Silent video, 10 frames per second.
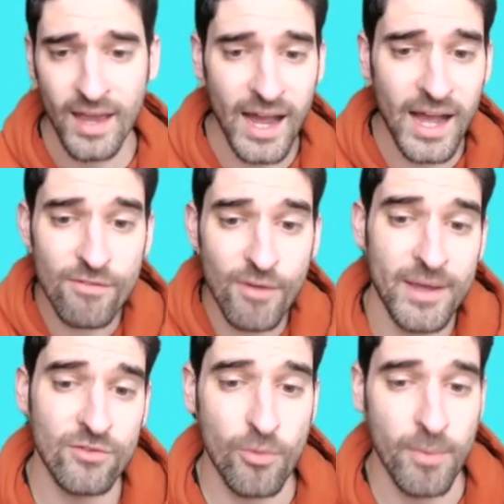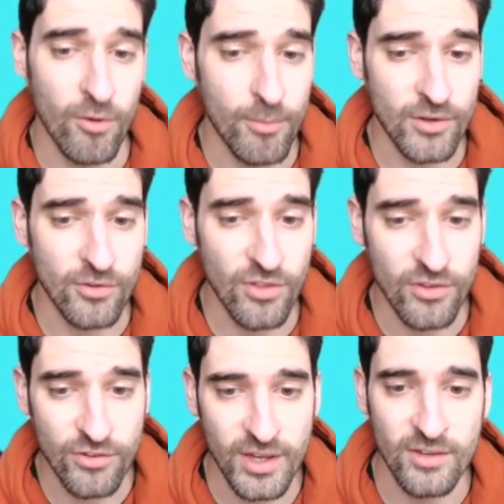I've had Pedro Porro most of the
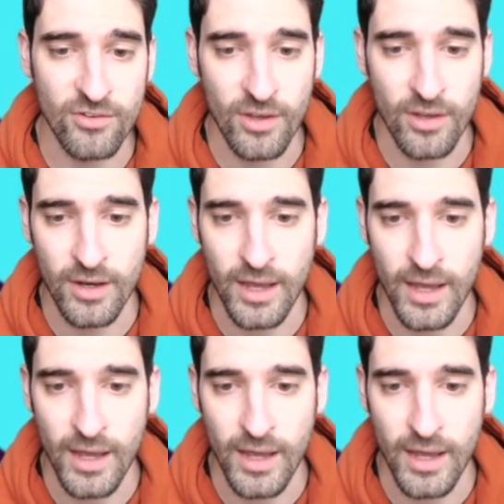season.